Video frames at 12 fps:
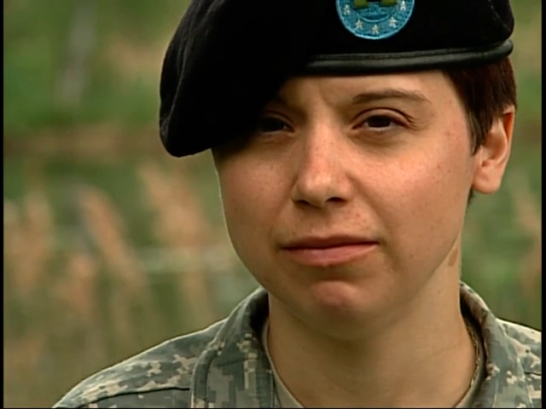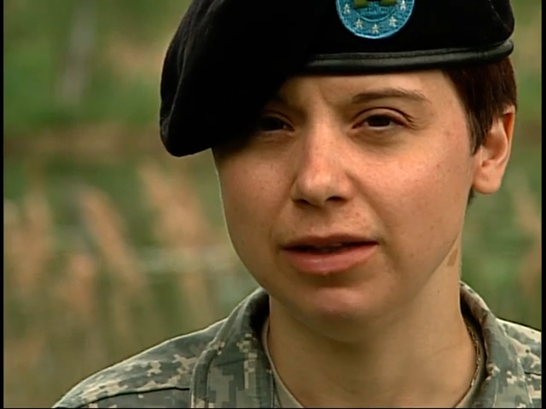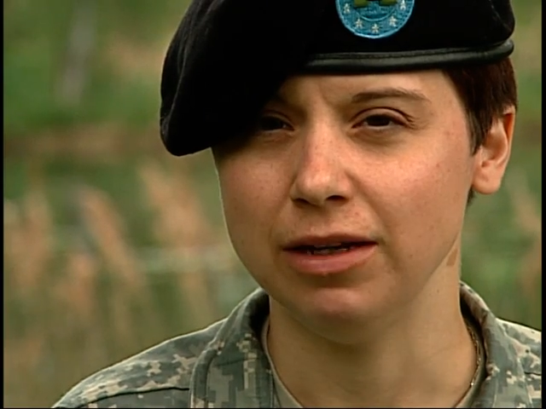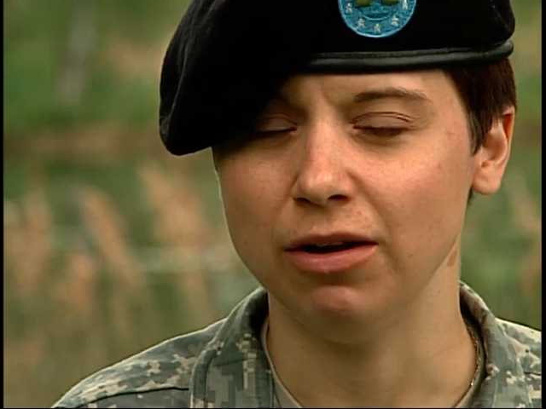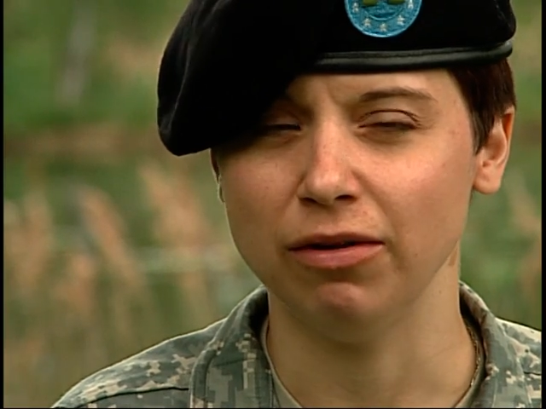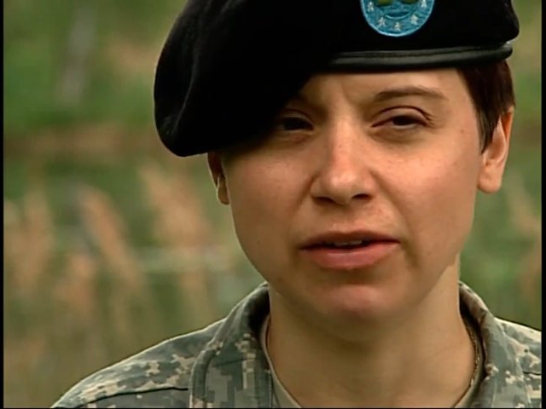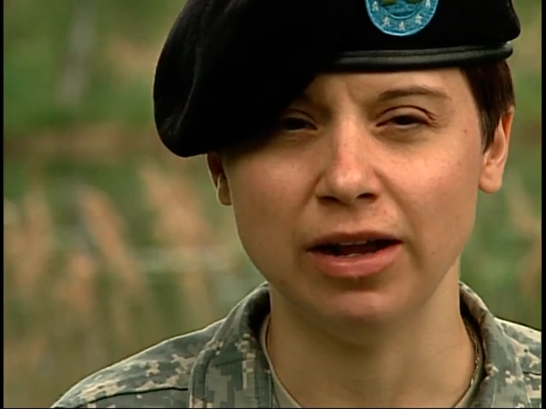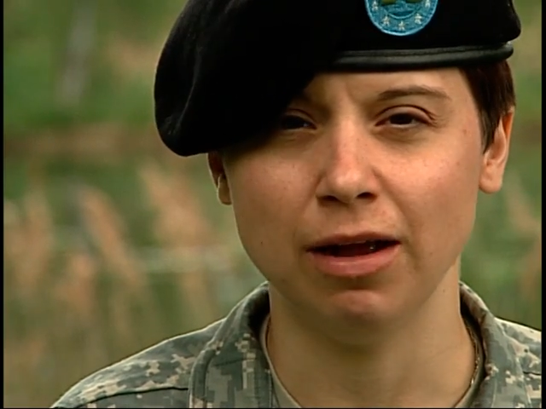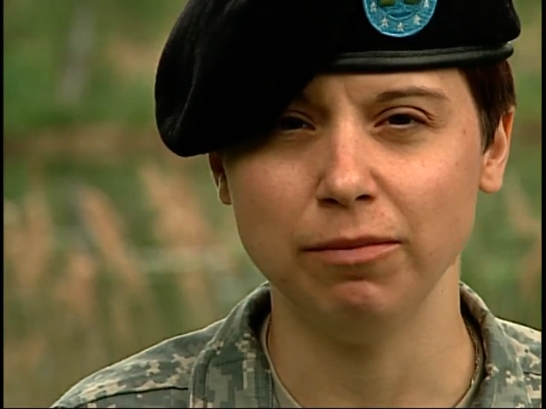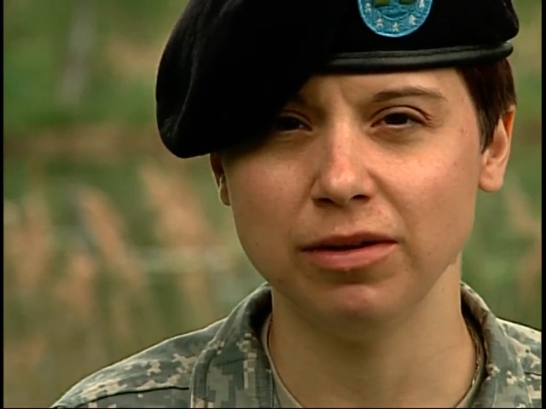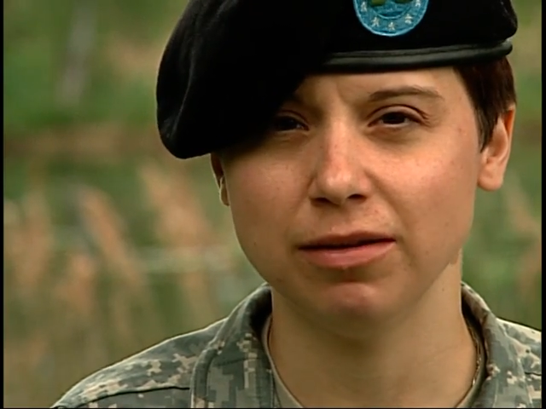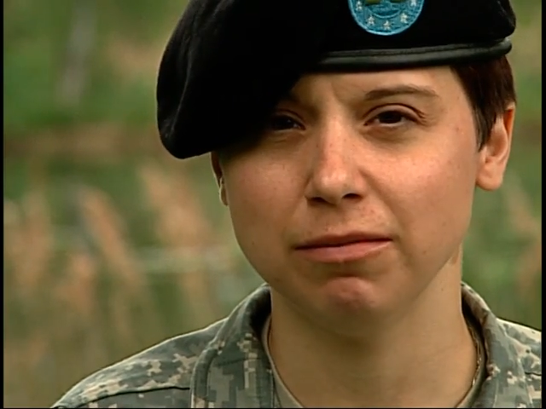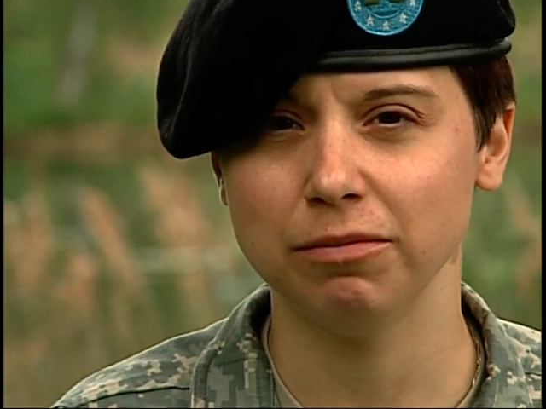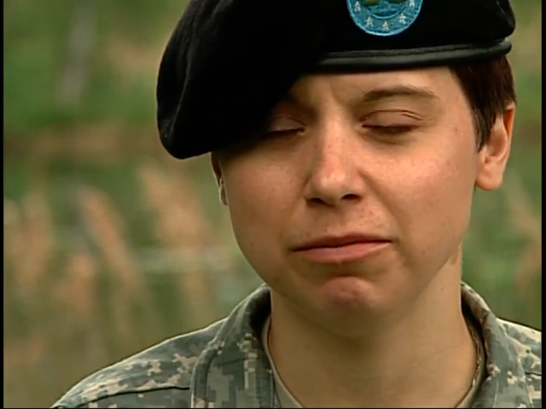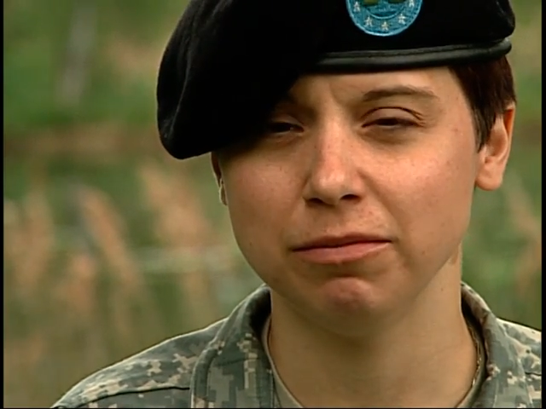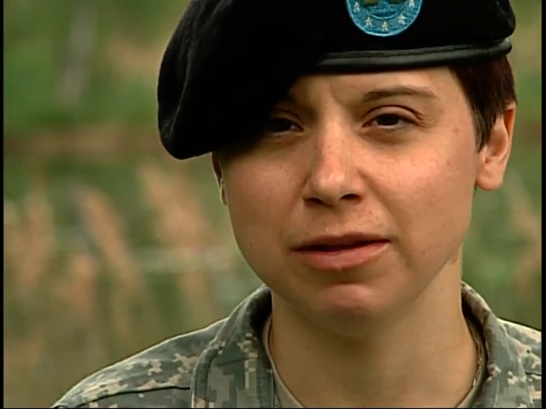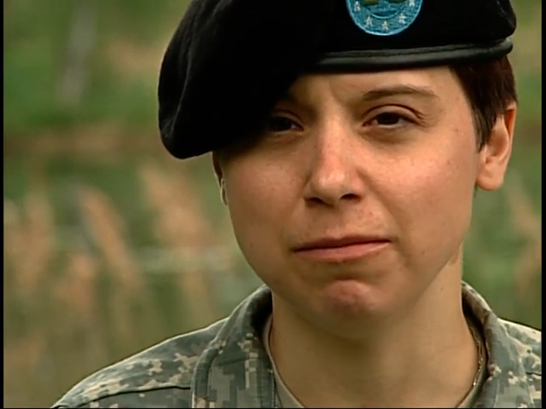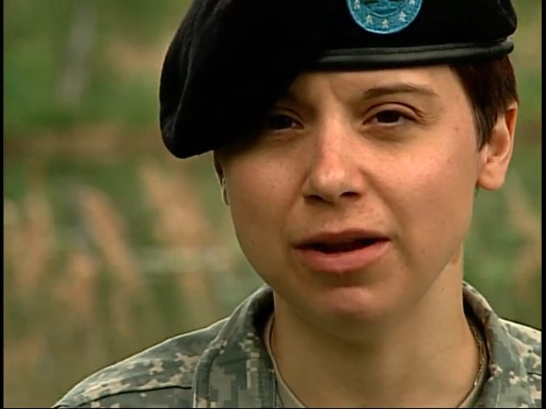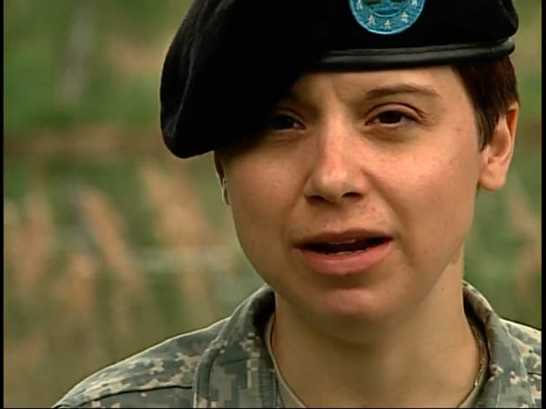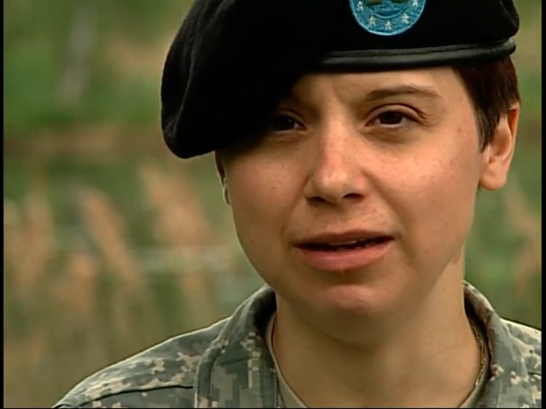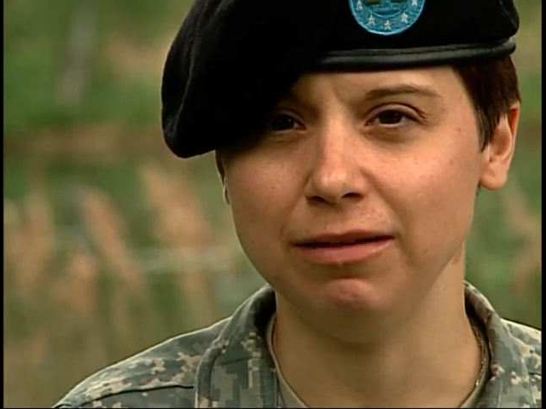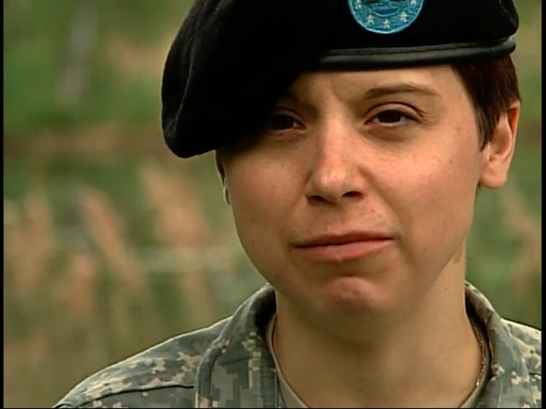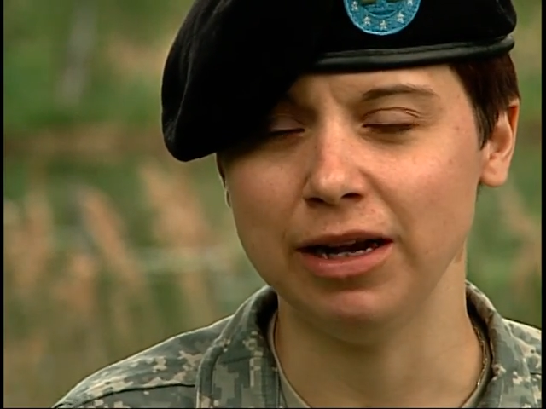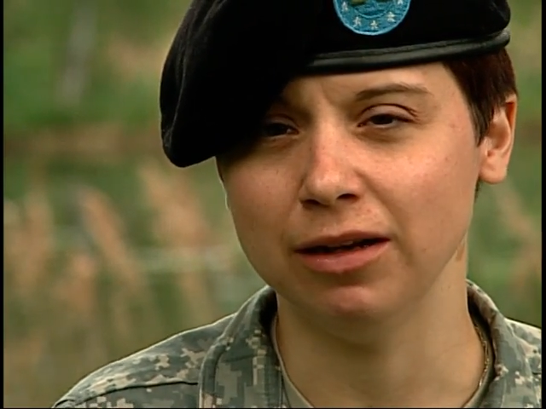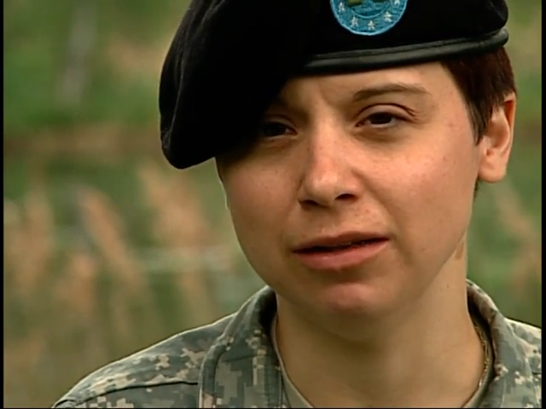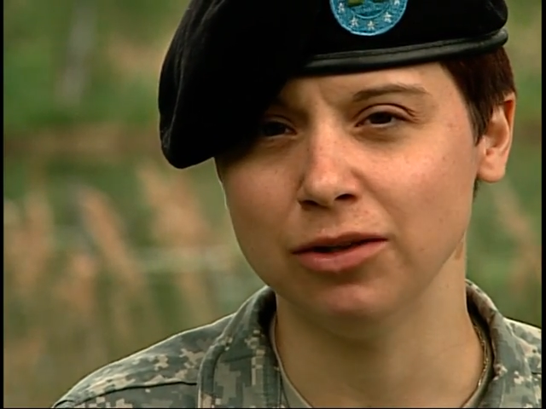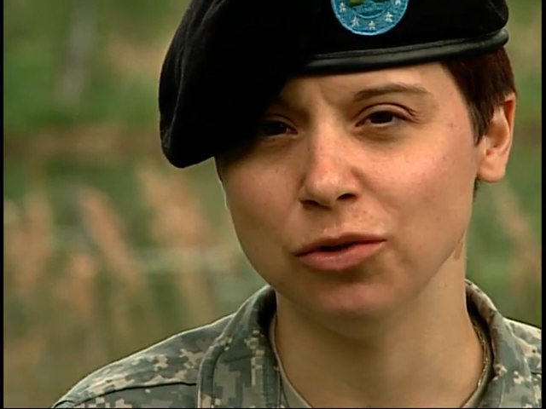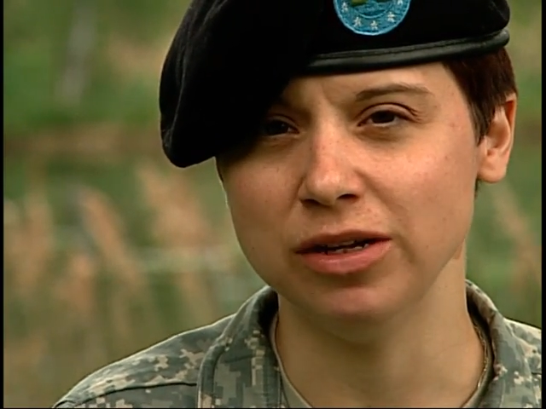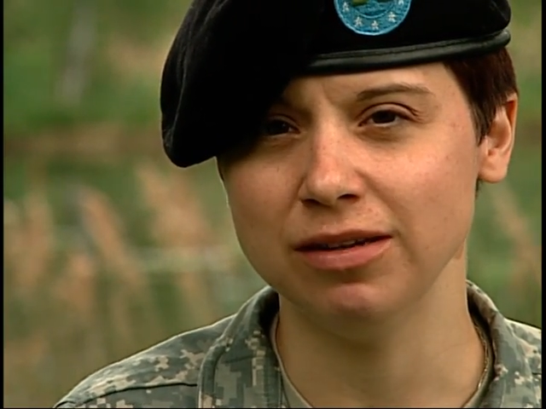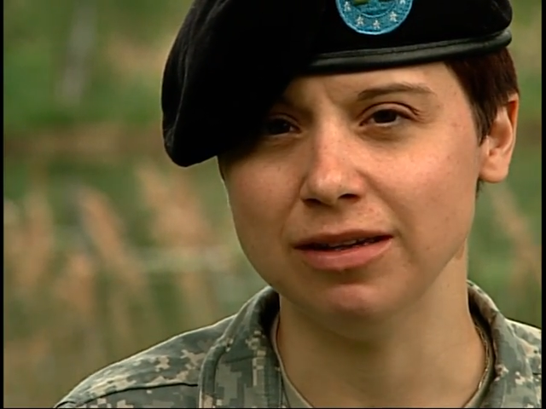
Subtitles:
you know, if I helped somebody make a choice